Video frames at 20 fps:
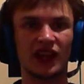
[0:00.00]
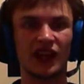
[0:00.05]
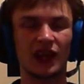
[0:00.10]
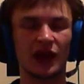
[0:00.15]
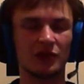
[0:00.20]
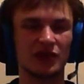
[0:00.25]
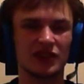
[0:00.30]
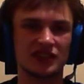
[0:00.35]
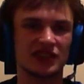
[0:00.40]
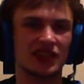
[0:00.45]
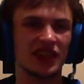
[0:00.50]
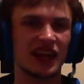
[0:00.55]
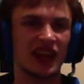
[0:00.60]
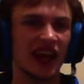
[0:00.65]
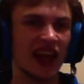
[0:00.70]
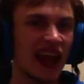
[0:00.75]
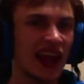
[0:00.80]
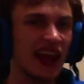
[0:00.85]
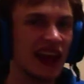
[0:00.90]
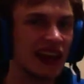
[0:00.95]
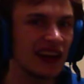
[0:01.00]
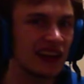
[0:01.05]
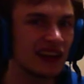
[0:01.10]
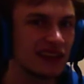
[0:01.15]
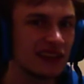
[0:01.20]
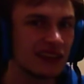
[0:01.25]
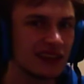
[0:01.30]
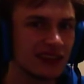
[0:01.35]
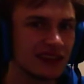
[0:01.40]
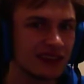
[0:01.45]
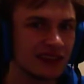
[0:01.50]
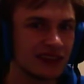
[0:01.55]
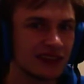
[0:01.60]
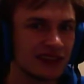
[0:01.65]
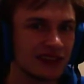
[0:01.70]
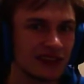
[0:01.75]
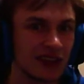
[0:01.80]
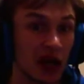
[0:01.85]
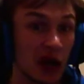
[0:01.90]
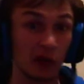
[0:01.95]
I'm not saying I hate it.
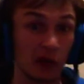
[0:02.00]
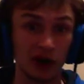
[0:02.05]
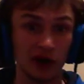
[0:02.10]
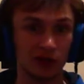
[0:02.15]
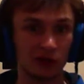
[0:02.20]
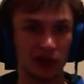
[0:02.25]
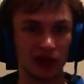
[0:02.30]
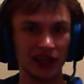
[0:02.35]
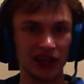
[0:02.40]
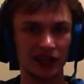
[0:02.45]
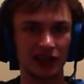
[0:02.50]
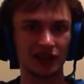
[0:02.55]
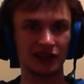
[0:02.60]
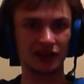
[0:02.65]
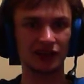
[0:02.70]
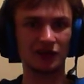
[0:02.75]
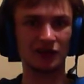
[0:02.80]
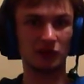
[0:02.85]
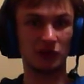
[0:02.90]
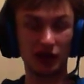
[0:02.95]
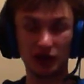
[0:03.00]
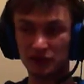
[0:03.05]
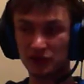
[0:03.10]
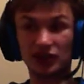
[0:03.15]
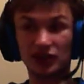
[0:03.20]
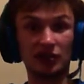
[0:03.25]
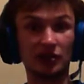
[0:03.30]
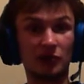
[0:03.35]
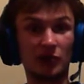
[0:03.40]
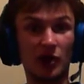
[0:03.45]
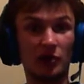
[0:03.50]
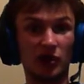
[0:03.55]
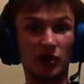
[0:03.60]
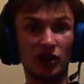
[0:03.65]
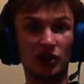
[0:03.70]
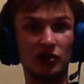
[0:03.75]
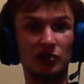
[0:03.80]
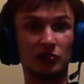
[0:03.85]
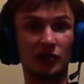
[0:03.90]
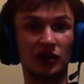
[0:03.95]
I want to play it, but I'm talking about
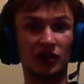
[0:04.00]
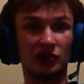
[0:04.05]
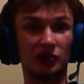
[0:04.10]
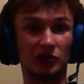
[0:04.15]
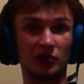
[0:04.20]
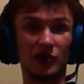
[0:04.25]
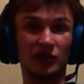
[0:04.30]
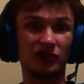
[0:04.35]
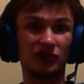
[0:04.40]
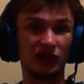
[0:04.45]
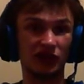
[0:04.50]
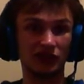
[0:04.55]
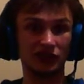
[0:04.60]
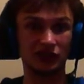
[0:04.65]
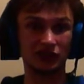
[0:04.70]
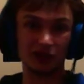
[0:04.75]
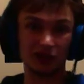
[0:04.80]
Mario Party with my friends.